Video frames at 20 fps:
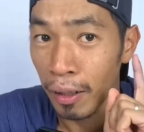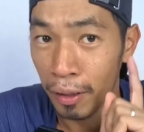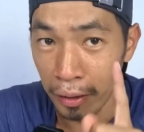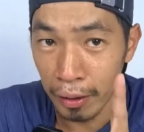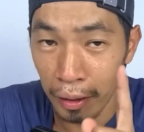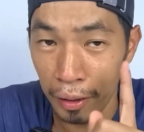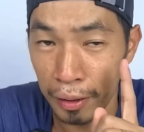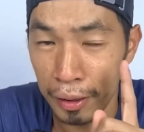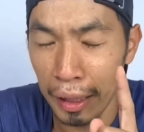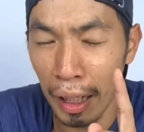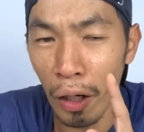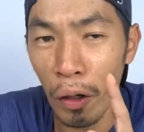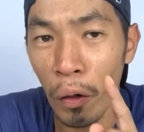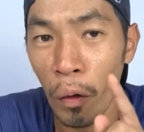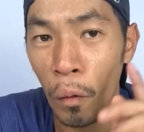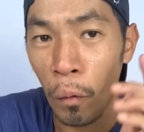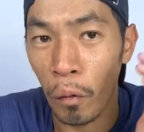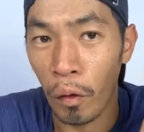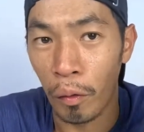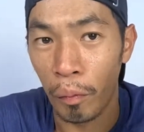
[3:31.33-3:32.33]
Third gel
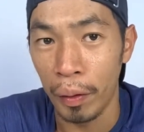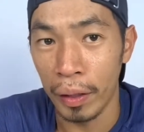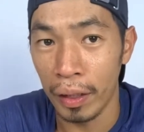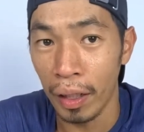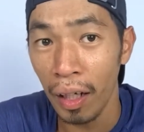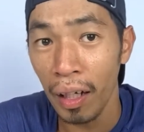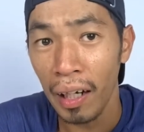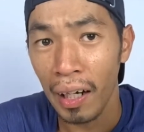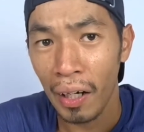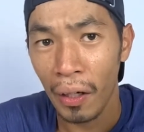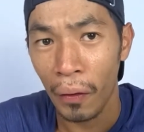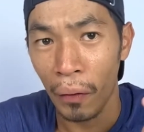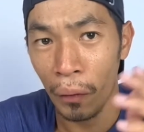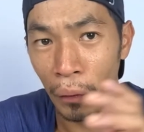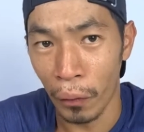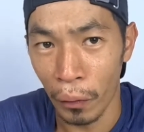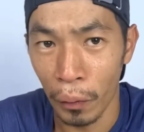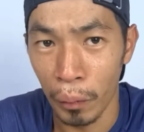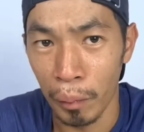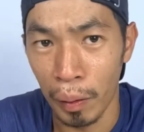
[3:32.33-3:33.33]
will be the
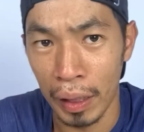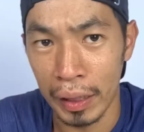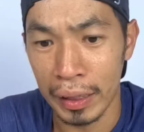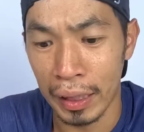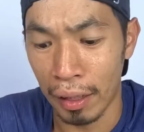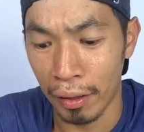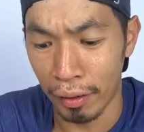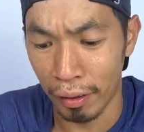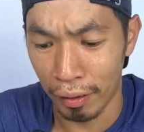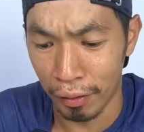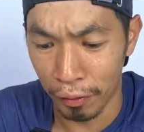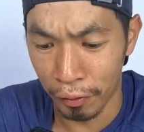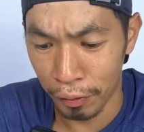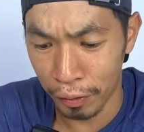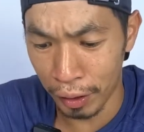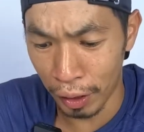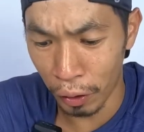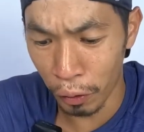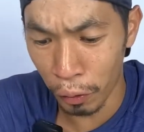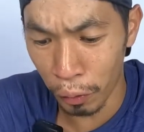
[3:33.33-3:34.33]
Huma Gel.
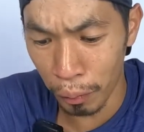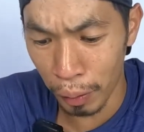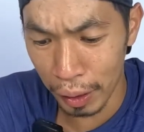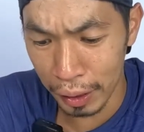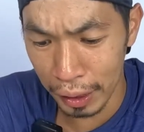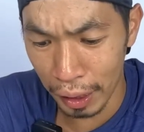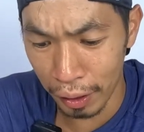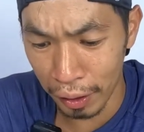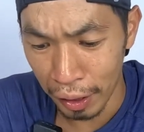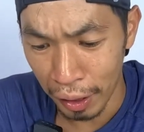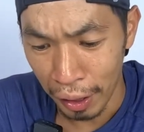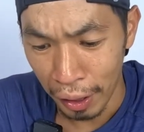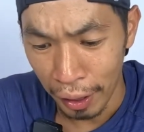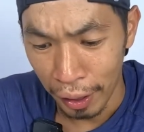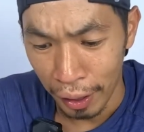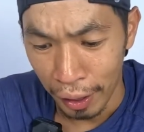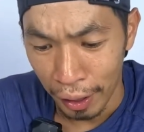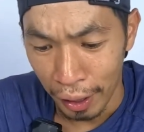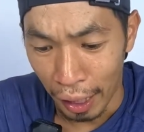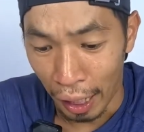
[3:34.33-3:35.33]
The Huma Gel,
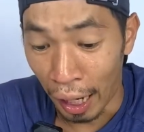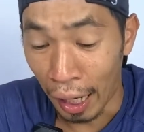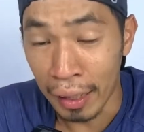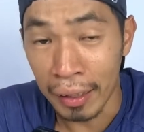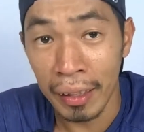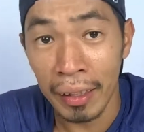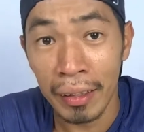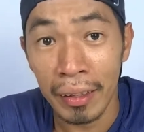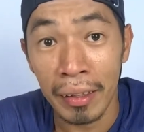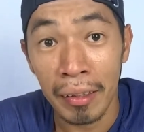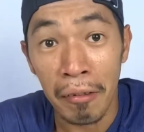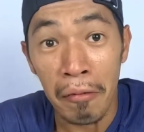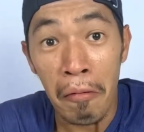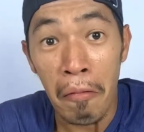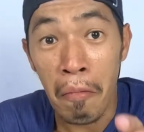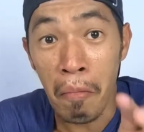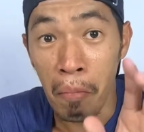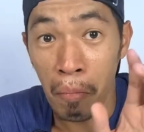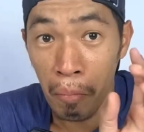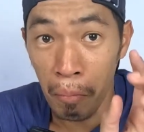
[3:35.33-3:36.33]
I did
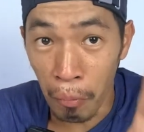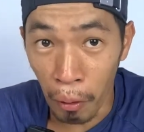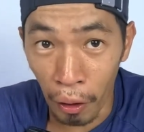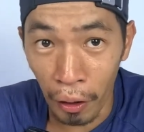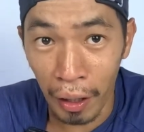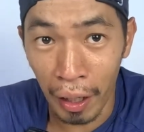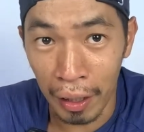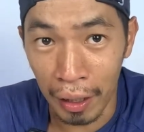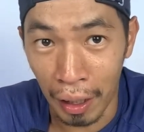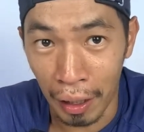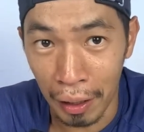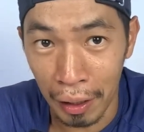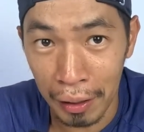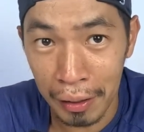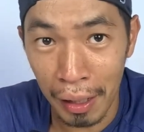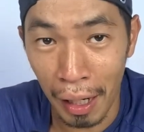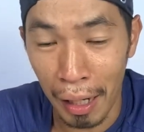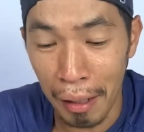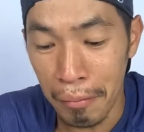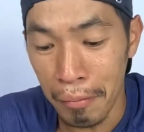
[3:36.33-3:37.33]
bought another
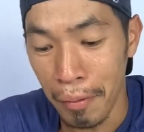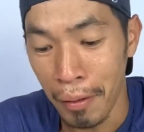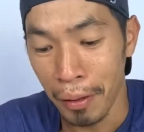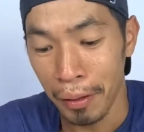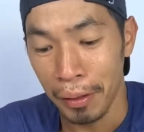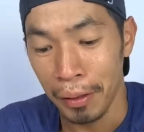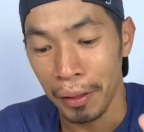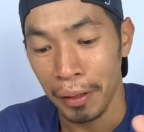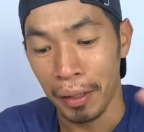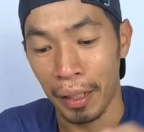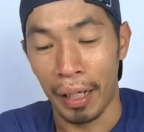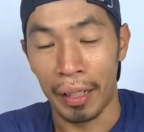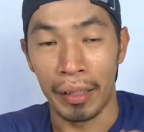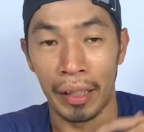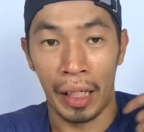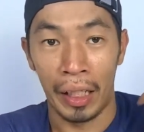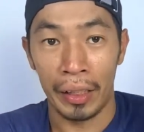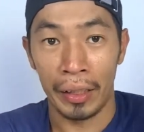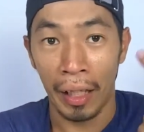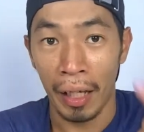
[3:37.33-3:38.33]
time and
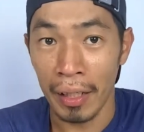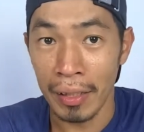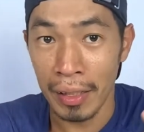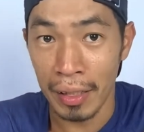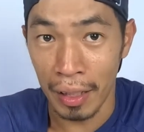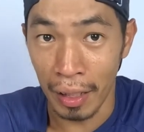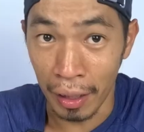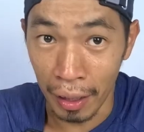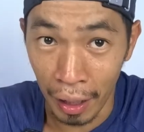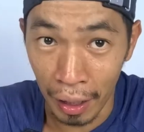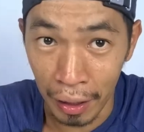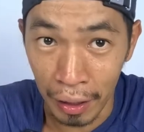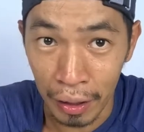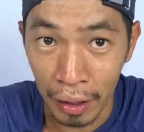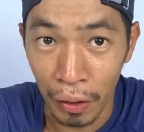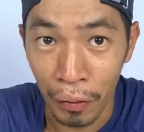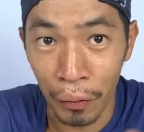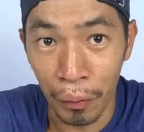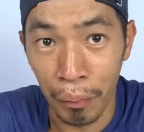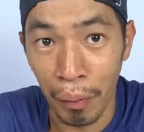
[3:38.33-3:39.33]
I tasted it again, the
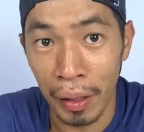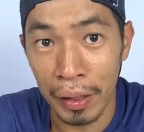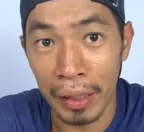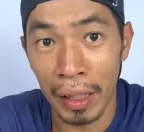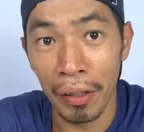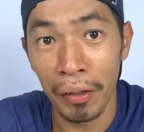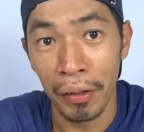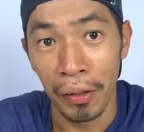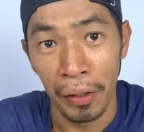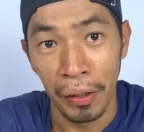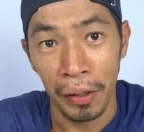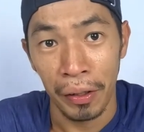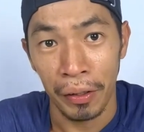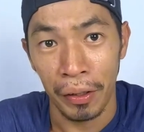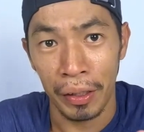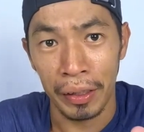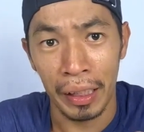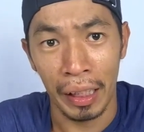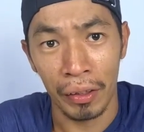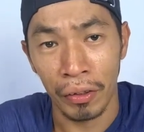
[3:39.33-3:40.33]
Huma Gel,
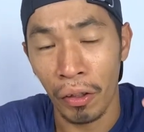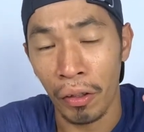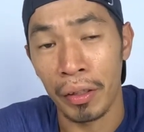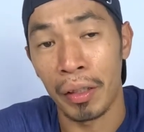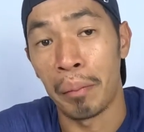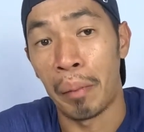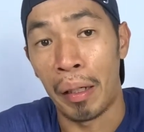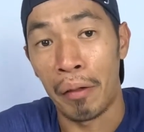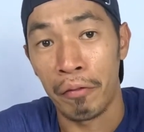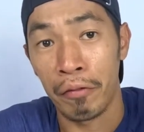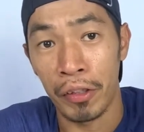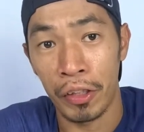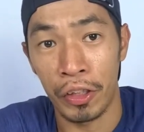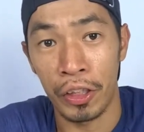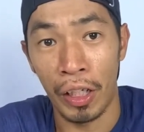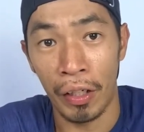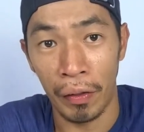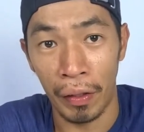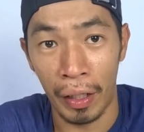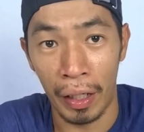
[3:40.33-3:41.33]
because I thought that my first
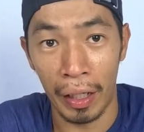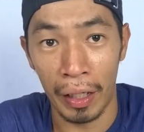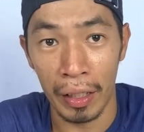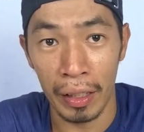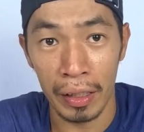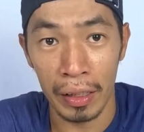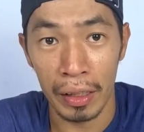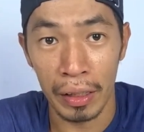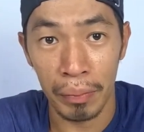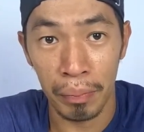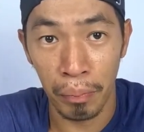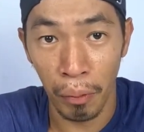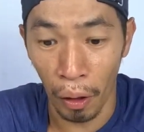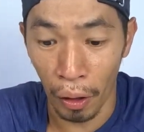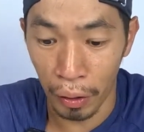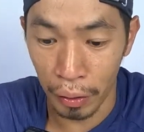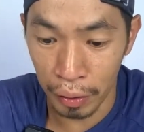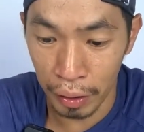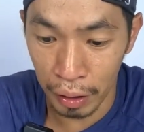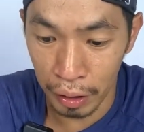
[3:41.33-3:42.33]
gel is
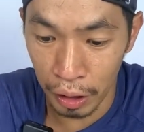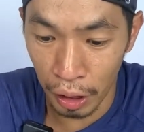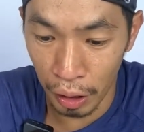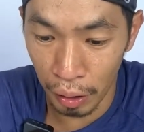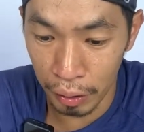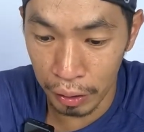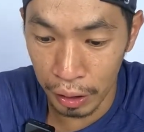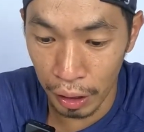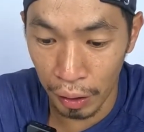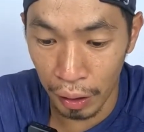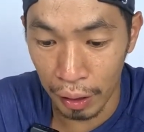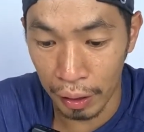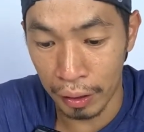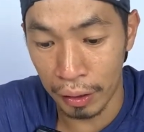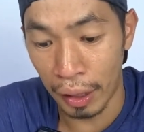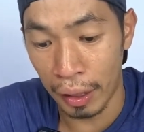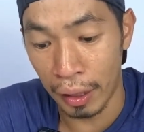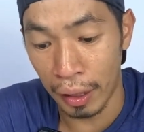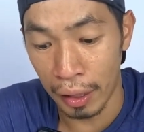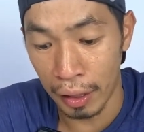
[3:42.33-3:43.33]
spoiled. The gel I
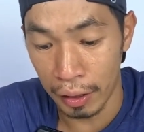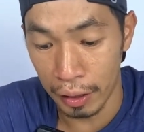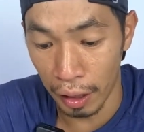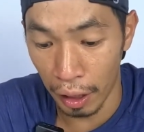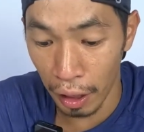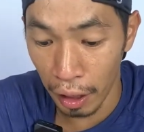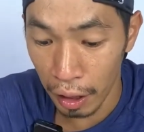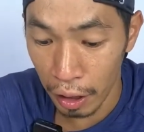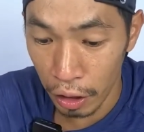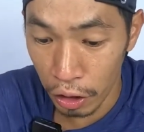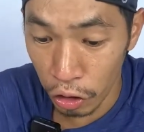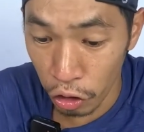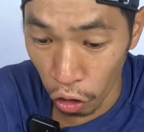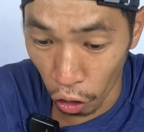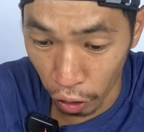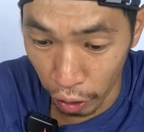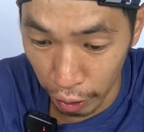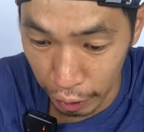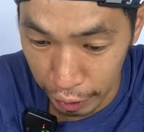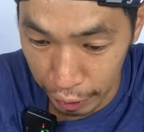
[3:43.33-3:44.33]
take is the
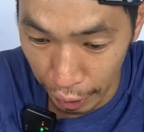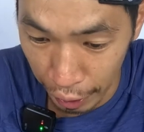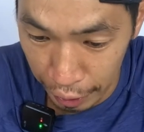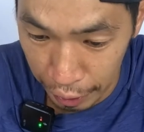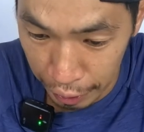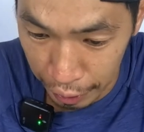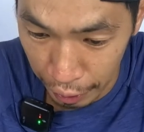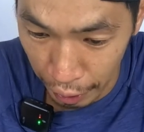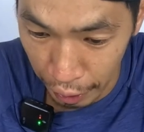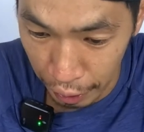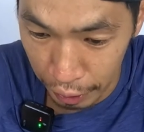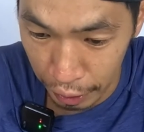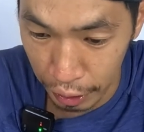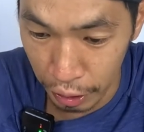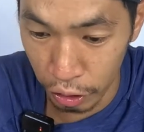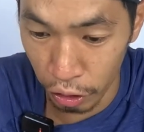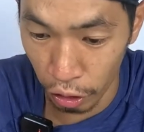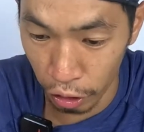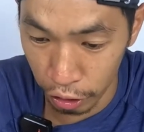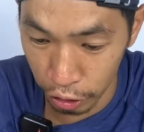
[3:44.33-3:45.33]
chocolate taste. Yeah, it's
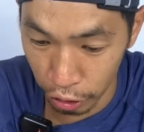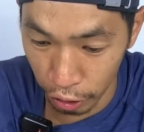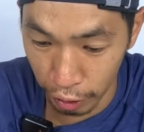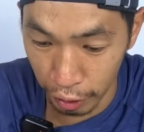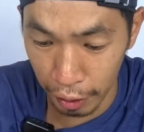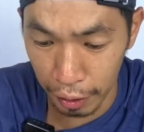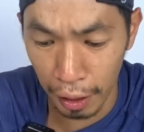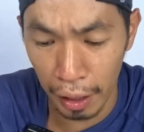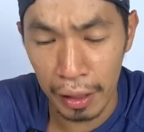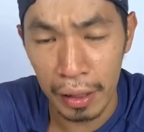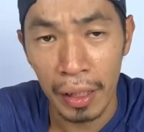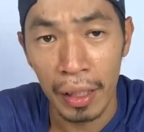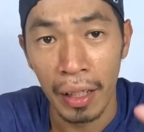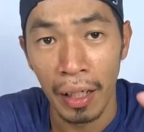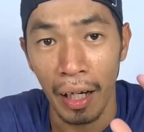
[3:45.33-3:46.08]
chocolate taste.